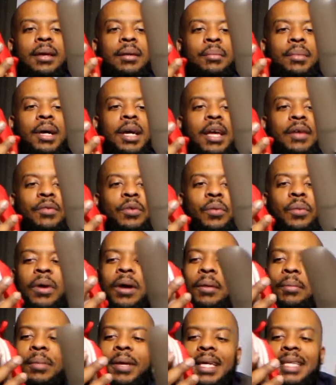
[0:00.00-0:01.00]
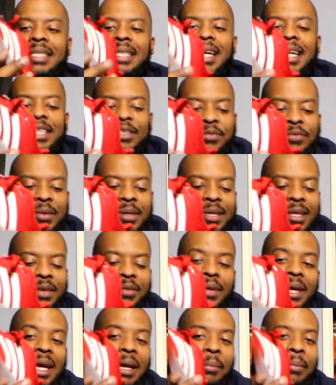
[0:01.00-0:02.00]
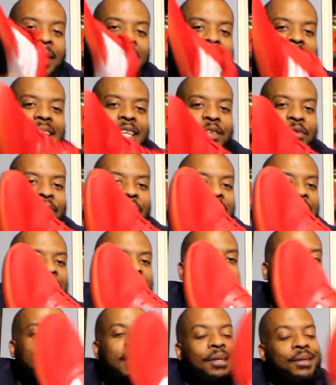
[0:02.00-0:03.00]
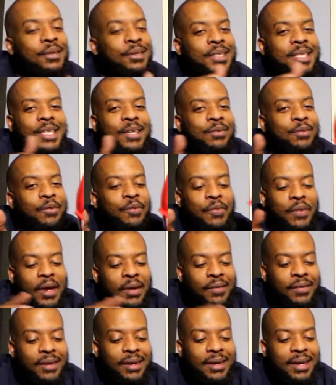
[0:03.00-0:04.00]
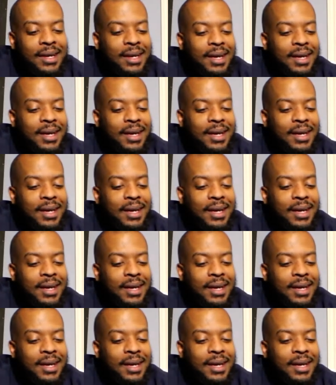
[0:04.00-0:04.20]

But if you wear a big size foot, if you got a big size foot, man, do yourself a favor.